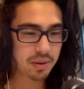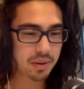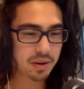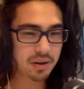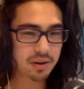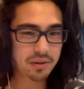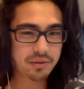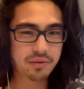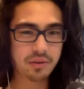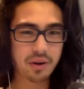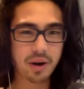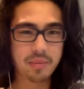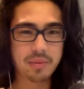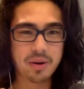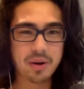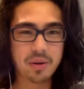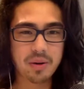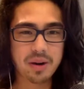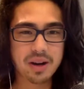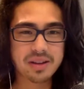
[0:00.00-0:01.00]
Pearl
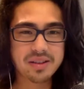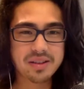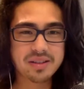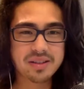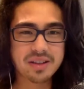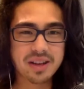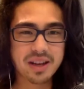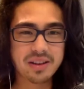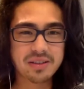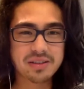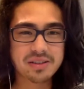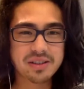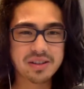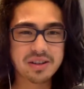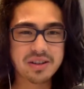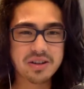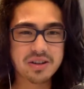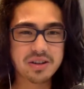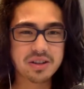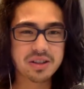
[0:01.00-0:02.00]
Farmer one sounds
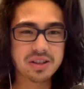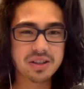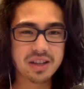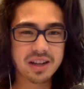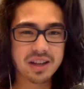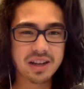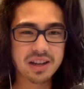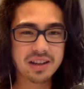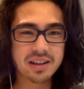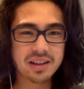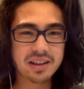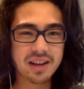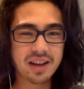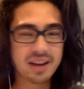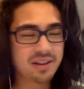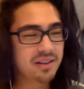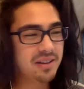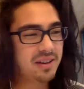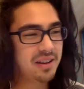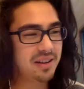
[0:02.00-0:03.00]
interesting. I
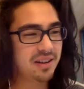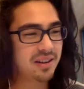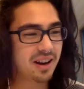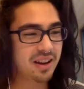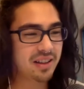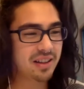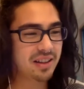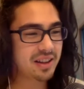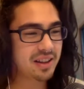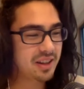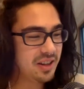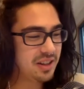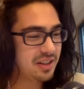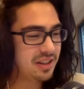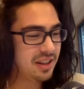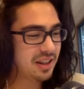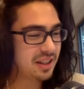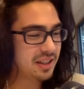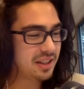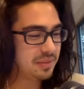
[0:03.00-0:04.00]
don't know.
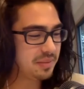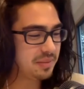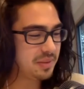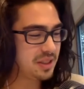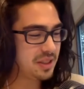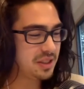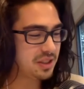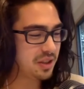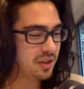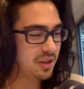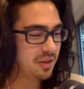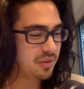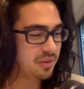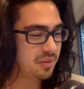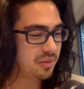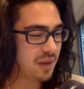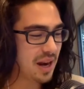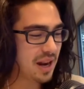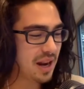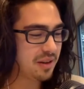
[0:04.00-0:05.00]
That could be so
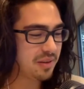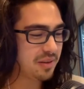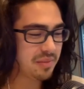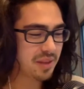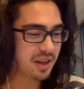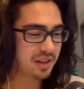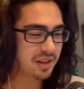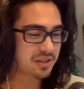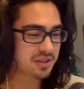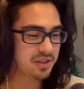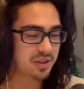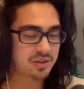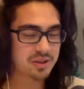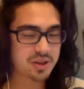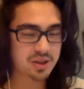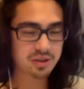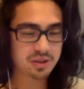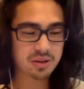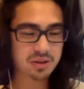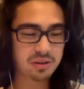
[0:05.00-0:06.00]
random that it's so
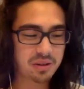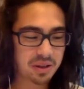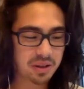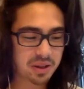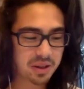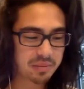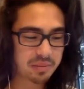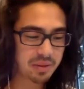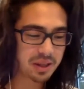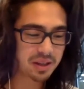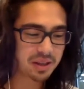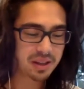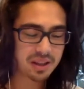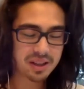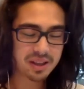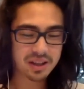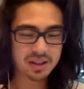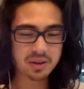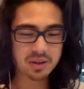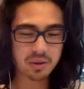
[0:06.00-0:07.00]
true, or it could be
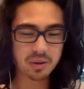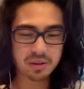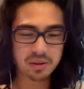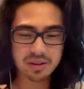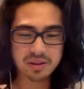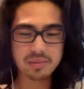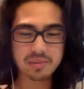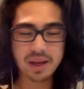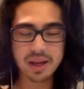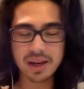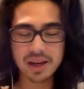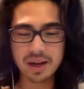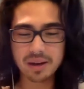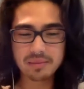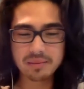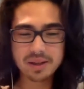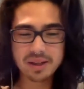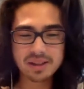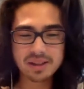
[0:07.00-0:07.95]
totally made up.